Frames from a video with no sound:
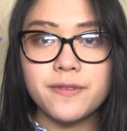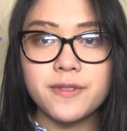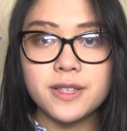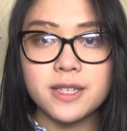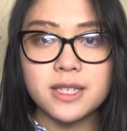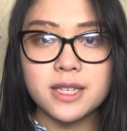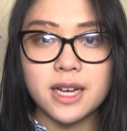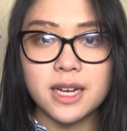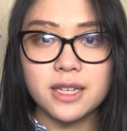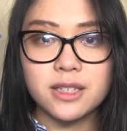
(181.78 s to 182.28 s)
of the
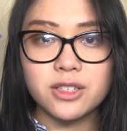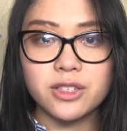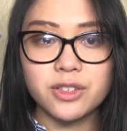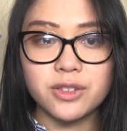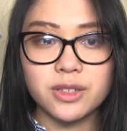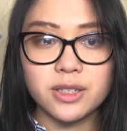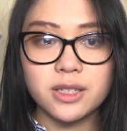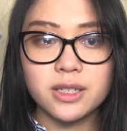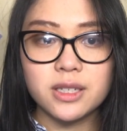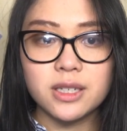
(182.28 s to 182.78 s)
science
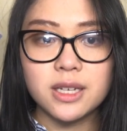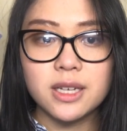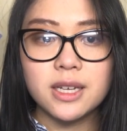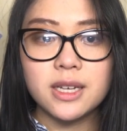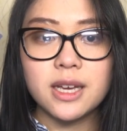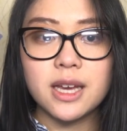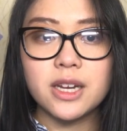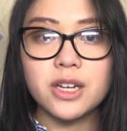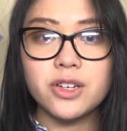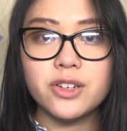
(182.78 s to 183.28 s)
unit
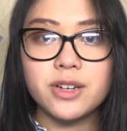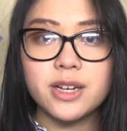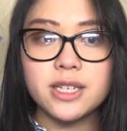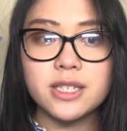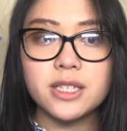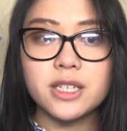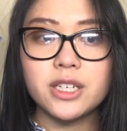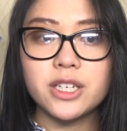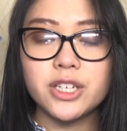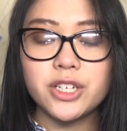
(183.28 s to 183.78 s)
and address
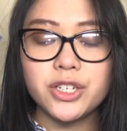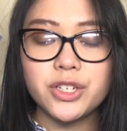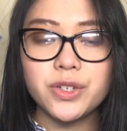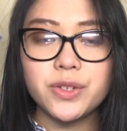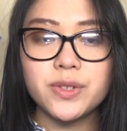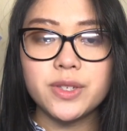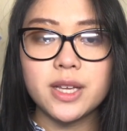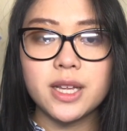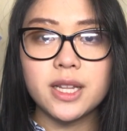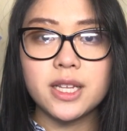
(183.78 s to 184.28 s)
the
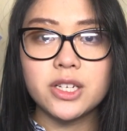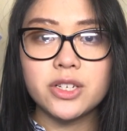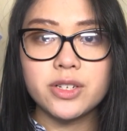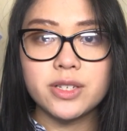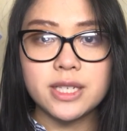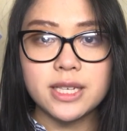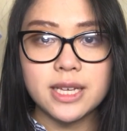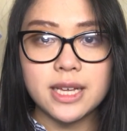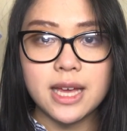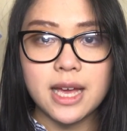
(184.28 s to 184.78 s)
issues and
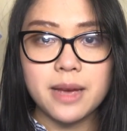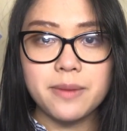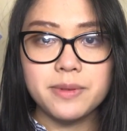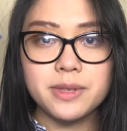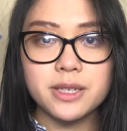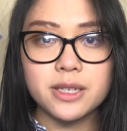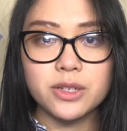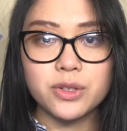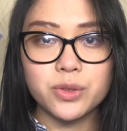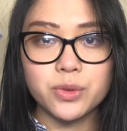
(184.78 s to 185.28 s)
literacy
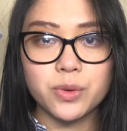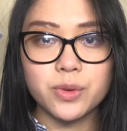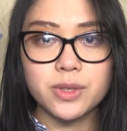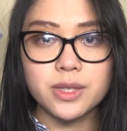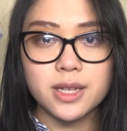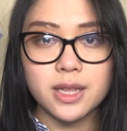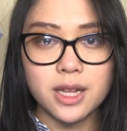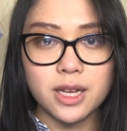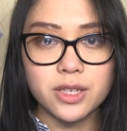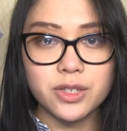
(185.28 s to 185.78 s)
gaps in Sean's
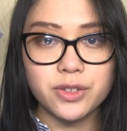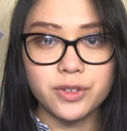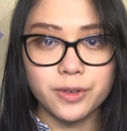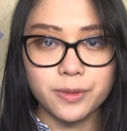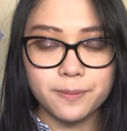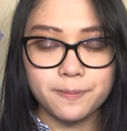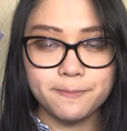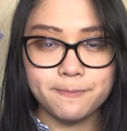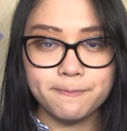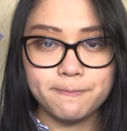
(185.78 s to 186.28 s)
classroom.